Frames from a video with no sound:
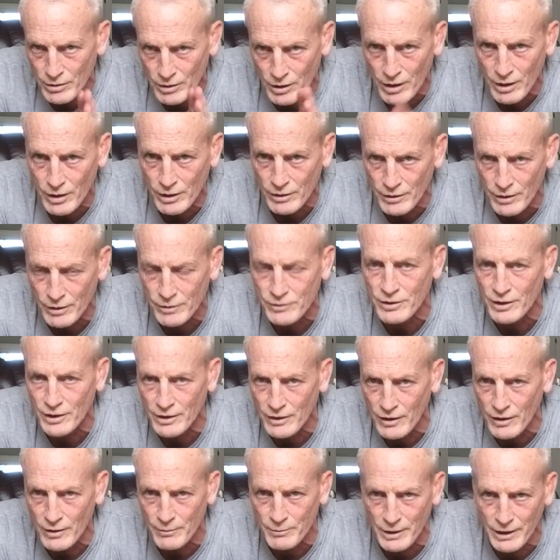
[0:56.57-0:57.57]
I'll tell
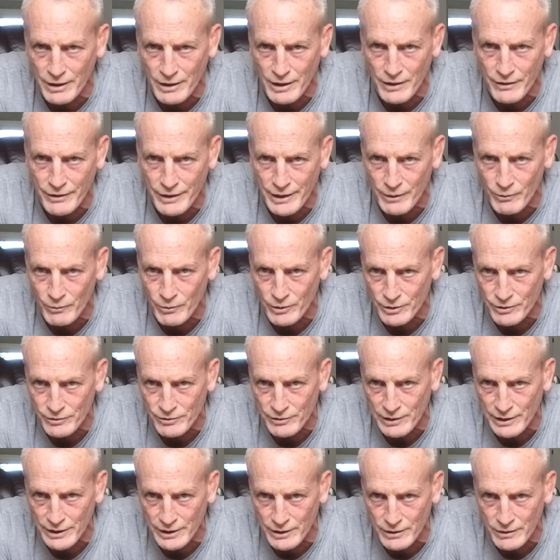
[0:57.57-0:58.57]
you all about how that
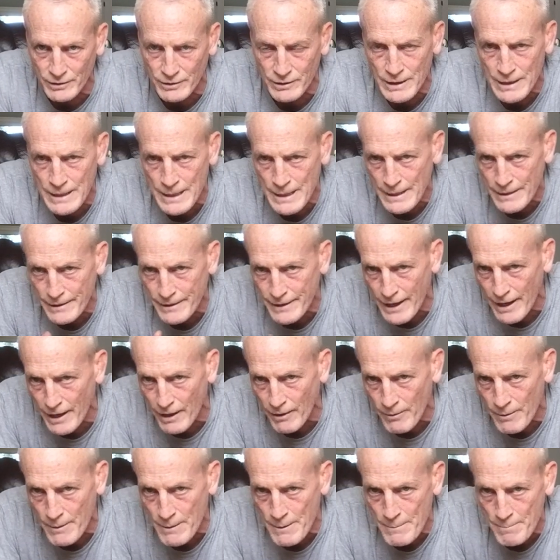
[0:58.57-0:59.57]
works later.
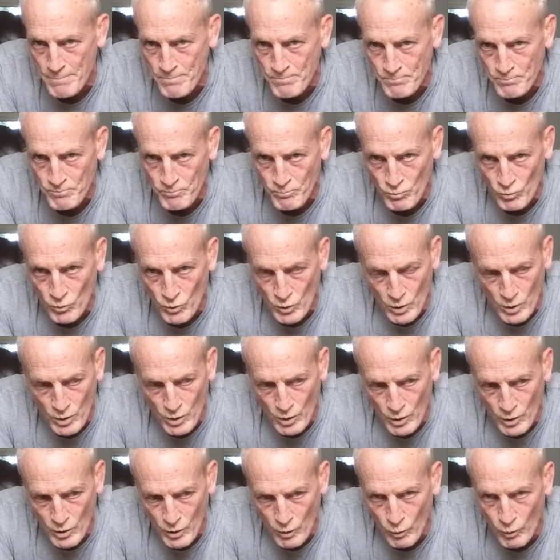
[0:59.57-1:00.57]
Now,
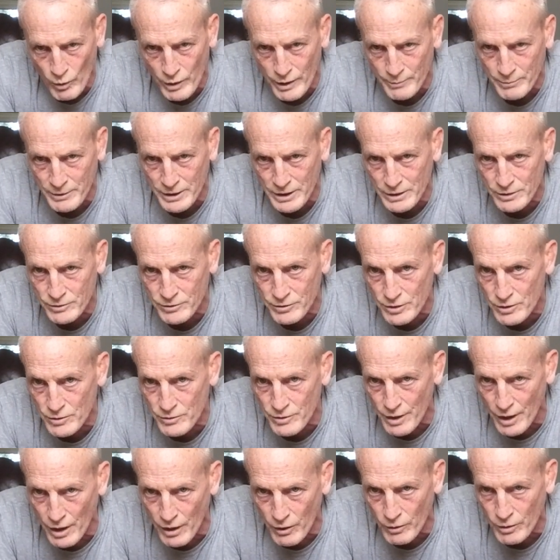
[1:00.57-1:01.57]
what I'm going to do
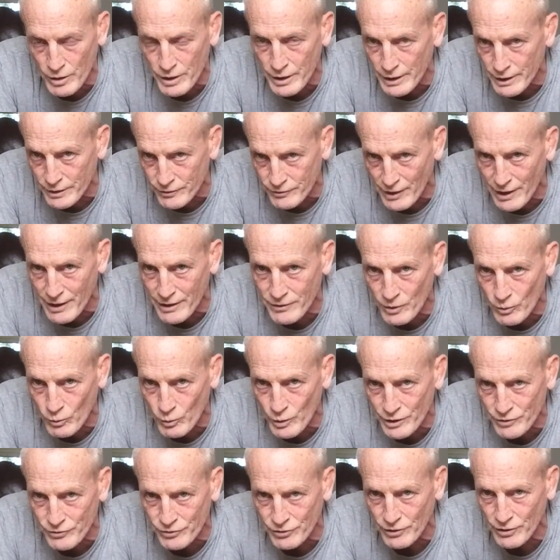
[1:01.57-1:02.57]
though is on the
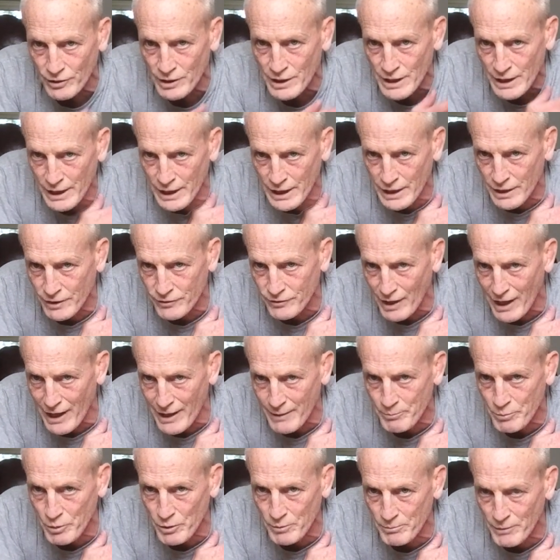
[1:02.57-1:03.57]
whistle is
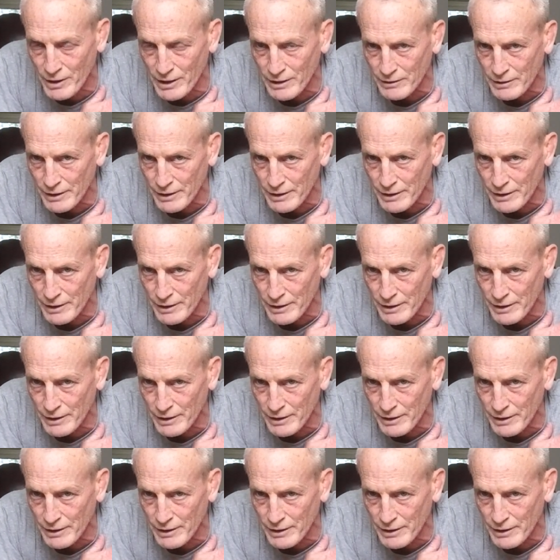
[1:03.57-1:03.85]
I put my